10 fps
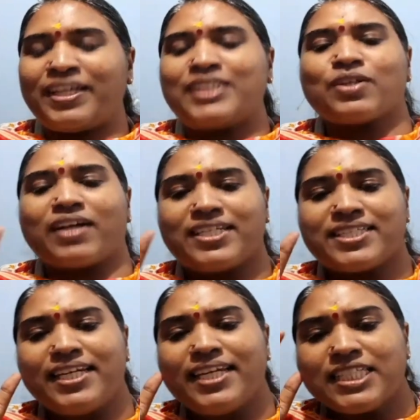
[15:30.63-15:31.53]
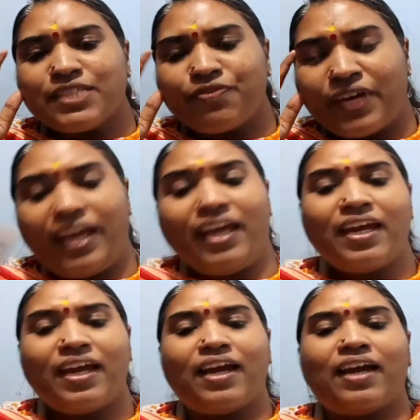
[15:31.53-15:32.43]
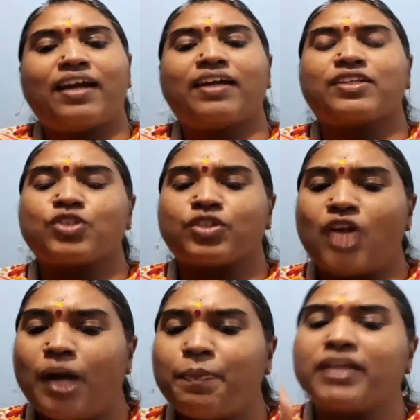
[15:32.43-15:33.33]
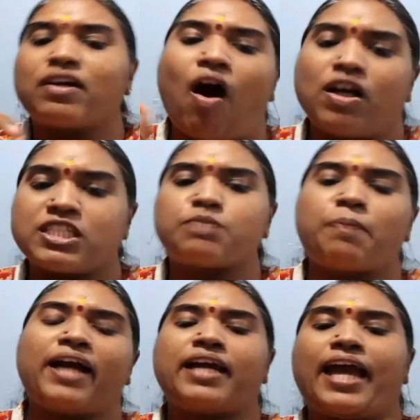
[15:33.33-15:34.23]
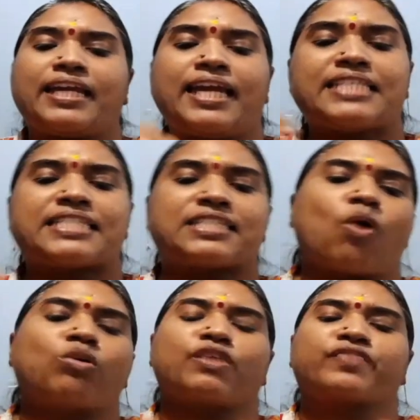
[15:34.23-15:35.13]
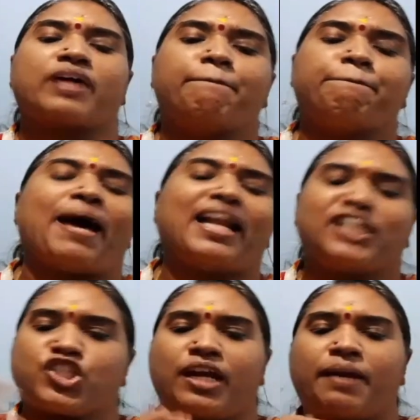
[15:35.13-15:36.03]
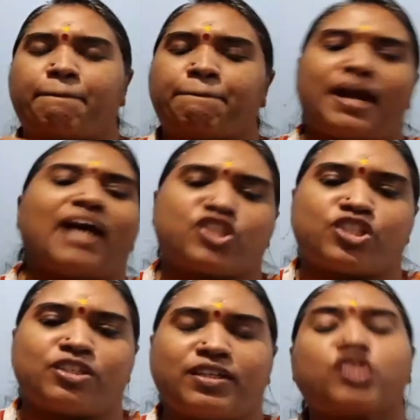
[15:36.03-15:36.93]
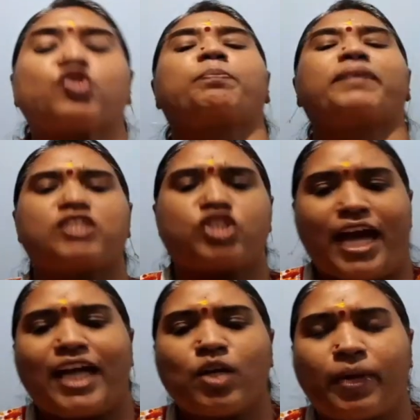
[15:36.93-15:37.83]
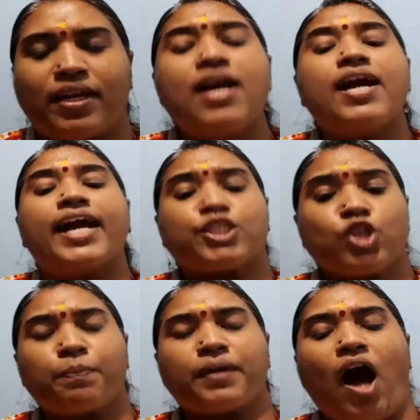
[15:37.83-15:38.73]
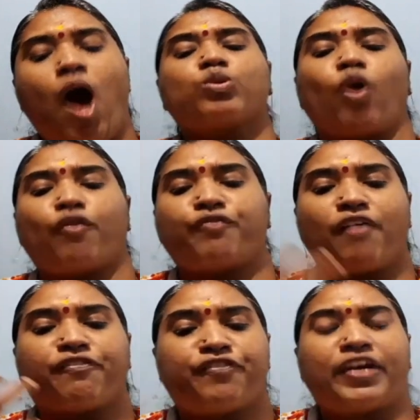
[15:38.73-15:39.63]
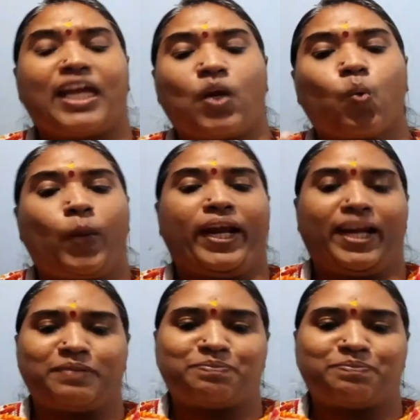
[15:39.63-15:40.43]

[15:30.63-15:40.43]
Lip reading: So consent is free. It should not be caused by any sort of compulsion, pressure. It should be genuine. It should be out of a free will.